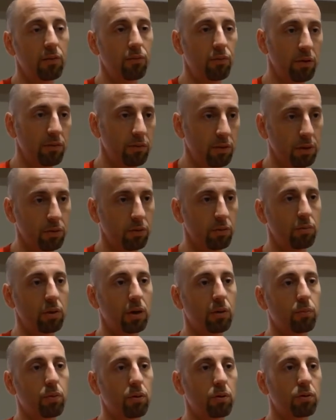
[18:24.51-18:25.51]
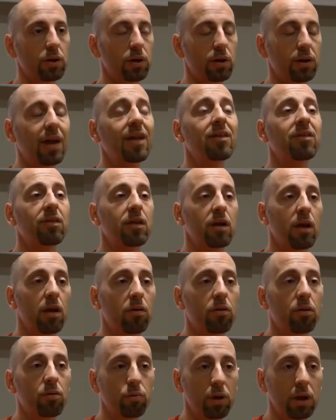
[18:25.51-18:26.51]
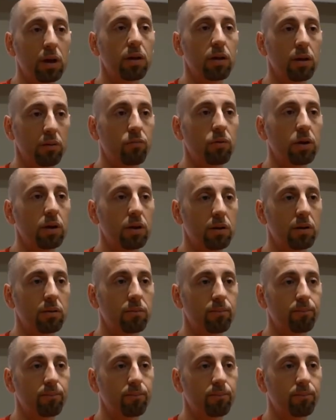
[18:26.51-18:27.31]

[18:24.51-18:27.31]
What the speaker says: 52-week project, that's the error we can live with.